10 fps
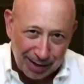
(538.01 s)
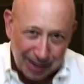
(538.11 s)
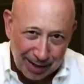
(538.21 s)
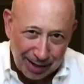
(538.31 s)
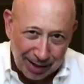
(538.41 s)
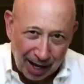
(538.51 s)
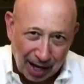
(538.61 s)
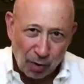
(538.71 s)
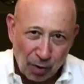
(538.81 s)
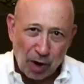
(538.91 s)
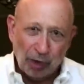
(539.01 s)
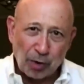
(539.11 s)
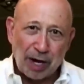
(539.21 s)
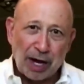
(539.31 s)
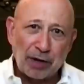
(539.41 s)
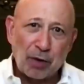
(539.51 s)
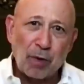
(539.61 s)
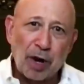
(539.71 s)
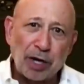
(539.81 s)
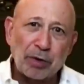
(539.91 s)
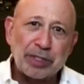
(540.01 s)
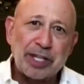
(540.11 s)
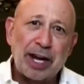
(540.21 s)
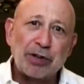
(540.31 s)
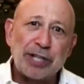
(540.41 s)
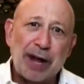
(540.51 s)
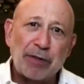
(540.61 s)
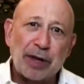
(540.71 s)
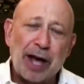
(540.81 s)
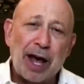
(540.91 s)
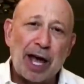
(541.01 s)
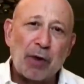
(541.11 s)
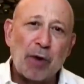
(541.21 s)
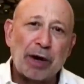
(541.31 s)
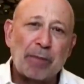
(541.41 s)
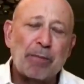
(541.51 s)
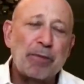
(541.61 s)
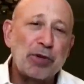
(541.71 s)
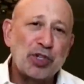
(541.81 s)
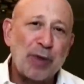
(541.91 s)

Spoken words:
Okay. I don't want to